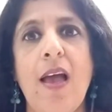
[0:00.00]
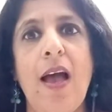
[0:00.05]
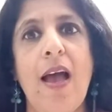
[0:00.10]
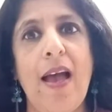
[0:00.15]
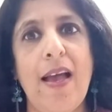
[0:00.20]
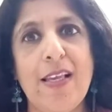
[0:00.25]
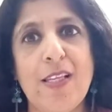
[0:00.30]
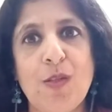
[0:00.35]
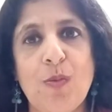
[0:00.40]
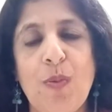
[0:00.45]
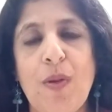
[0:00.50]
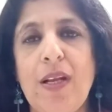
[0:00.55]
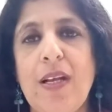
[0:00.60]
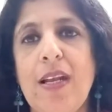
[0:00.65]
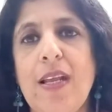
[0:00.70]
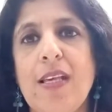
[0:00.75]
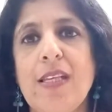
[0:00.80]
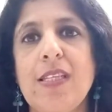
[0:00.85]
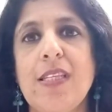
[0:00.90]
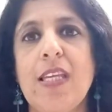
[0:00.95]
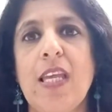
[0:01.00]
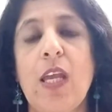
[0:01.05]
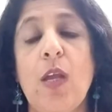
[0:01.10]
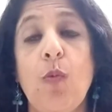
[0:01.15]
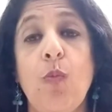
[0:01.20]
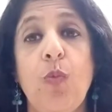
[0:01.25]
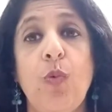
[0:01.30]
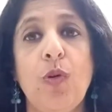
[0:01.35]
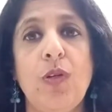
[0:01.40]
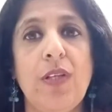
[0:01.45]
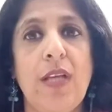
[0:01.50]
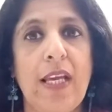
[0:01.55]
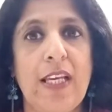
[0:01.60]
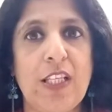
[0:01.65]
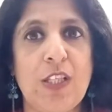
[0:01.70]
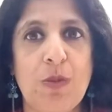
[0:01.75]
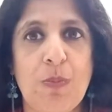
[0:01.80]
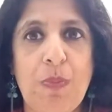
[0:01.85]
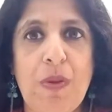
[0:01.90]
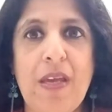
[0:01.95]
As well as he would
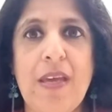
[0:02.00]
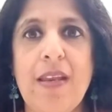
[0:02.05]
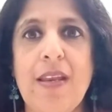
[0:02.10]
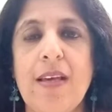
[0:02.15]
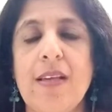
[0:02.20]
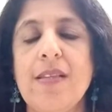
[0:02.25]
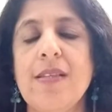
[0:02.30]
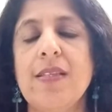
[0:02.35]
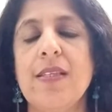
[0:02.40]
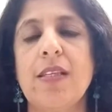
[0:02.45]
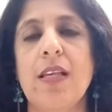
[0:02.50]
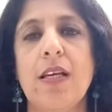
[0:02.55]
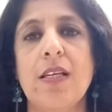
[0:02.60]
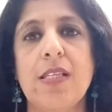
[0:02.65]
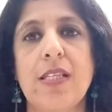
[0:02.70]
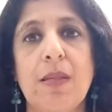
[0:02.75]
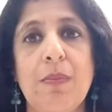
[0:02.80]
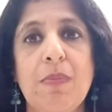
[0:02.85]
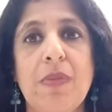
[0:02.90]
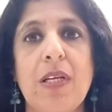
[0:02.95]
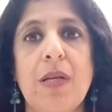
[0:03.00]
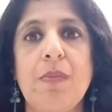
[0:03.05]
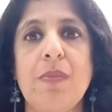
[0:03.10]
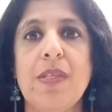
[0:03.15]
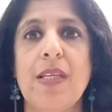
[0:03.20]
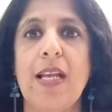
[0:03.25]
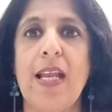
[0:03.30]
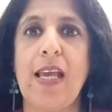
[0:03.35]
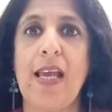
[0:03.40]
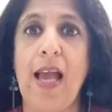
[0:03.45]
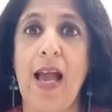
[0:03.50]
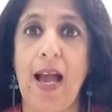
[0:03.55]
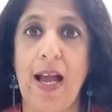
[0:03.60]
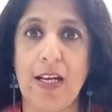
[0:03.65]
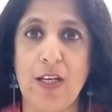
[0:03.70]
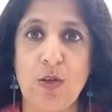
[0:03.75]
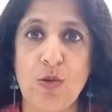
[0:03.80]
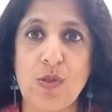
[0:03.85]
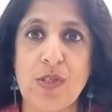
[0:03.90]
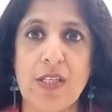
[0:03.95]
experience symptoms like
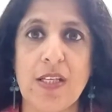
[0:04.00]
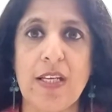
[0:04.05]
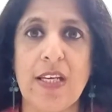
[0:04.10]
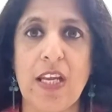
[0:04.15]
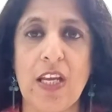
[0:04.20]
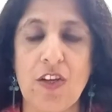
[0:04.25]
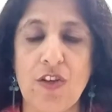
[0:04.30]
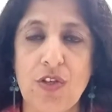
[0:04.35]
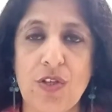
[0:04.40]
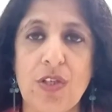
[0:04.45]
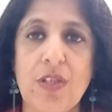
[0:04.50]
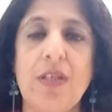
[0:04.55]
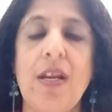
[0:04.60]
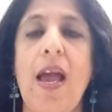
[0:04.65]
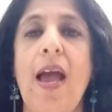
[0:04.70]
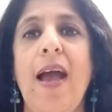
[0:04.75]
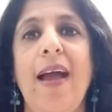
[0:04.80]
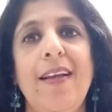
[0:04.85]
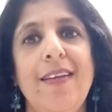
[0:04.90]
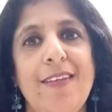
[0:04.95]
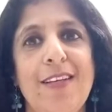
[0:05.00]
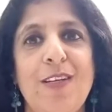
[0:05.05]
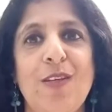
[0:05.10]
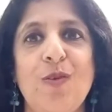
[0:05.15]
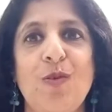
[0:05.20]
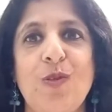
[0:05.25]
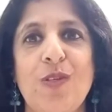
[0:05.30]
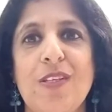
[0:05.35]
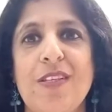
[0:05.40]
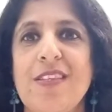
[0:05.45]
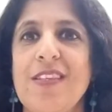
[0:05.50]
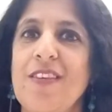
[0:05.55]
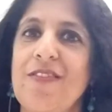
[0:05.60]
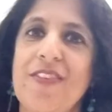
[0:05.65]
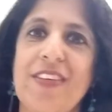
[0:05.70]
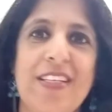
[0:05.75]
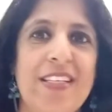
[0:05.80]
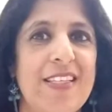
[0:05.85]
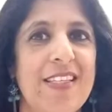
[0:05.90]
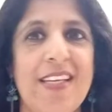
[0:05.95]
hallucination and delusions if
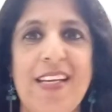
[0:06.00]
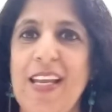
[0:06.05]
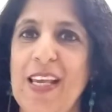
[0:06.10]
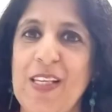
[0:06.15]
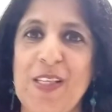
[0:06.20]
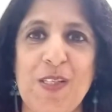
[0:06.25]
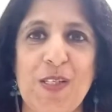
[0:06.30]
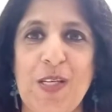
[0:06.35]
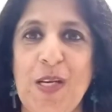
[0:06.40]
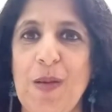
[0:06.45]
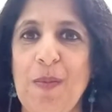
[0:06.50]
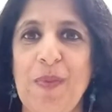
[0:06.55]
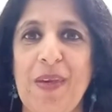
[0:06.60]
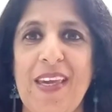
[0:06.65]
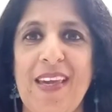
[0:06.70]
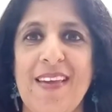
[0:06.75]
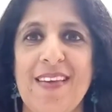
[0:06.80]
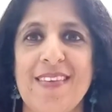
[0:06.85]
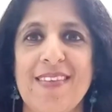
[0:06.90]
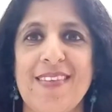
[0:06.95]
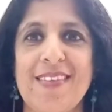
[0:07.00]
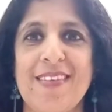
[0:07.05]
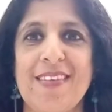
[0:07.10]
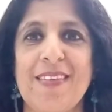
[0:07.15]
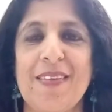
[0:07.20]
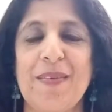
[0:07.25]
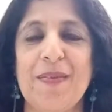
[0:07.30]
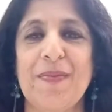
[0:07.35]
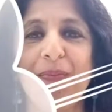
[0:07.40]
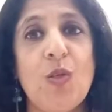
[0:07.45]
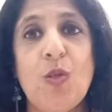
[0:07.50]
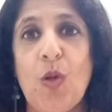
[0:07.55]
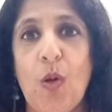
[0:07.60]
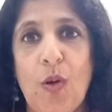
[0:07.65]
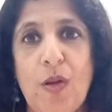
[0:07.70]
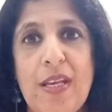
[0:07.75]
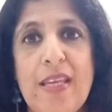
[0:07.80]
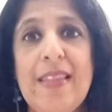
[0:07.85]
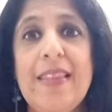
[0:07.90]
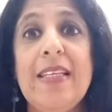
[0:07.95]
it is an extreme case. So
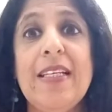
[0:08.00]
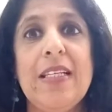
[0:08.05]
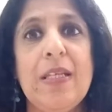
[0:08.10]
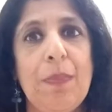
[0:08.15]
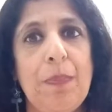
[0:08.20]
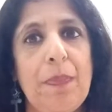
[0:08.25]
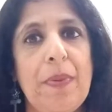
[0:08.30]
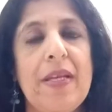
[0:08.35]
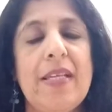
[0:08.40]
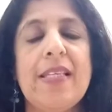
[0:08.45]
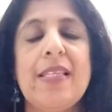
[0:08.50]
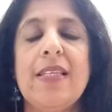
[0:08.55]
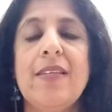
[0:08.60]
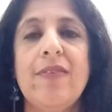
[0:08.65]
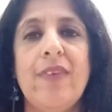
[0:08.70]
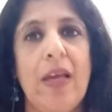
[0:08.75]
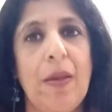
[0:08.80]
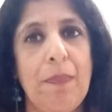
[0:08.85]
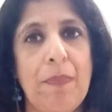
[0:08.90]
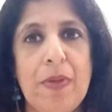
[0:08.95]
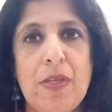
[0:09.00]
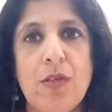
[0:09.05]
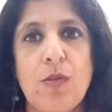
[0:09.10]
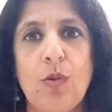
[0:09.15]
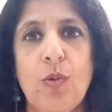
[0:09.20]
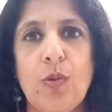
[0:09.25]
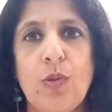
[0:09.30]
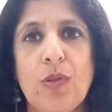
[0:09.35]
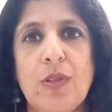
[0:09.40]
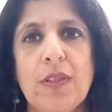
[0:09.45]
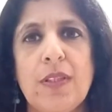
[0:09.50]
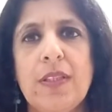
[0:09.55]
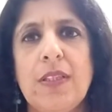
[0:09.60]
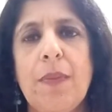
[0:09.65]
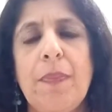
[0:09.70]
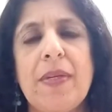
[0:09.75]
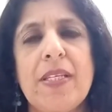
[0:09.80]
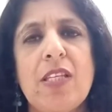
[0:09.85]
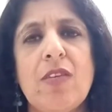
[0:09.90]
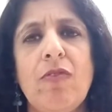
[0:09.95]
during the depressive episode,
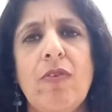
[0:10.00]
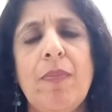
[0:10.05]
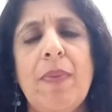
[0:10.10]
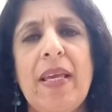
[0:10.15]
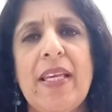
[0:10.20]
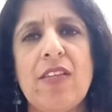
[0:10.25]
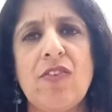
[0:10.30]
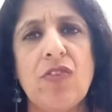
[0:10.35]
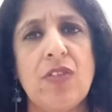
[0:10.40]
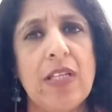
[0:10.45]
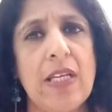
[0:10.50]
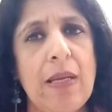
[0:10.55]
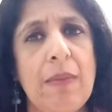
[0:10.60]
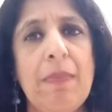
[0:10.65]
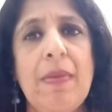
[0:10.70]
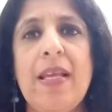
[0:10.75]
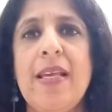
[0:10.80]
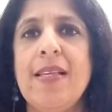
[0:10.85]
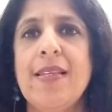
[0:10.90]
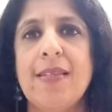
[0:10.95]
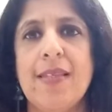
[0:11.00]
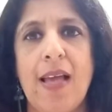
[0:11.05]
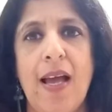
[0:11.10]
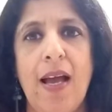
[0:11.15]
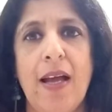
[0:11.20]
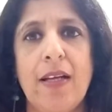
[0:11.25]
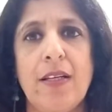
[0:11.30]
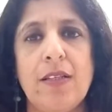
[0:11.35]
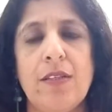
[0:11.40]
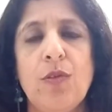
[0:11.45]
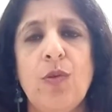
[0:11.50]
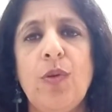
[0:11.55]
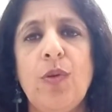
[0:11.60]
the person will be extremely sad.